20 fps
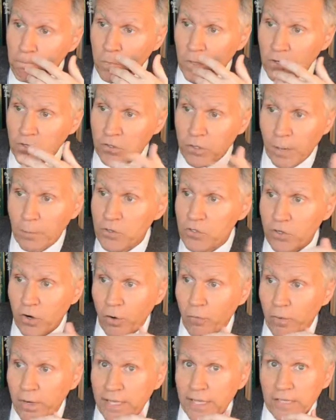so I was
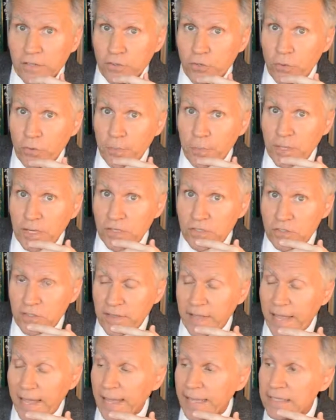already into it because
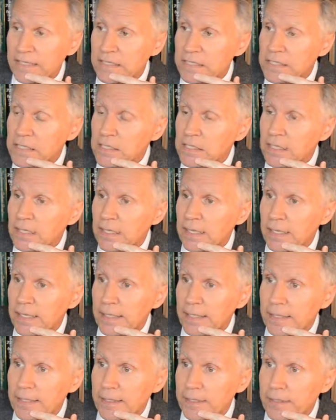of that.
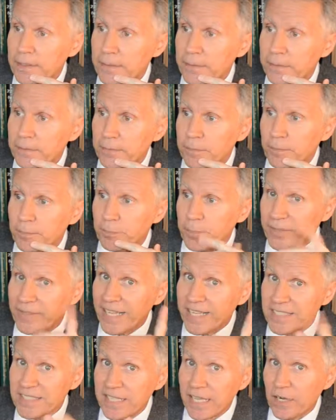But
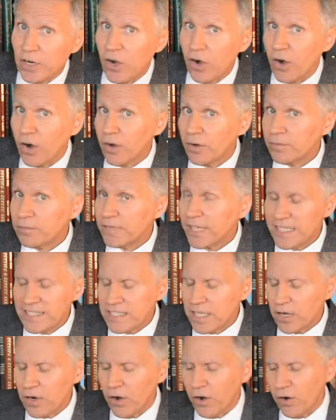that's not all.
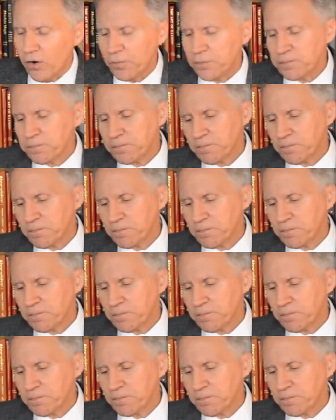That's not all.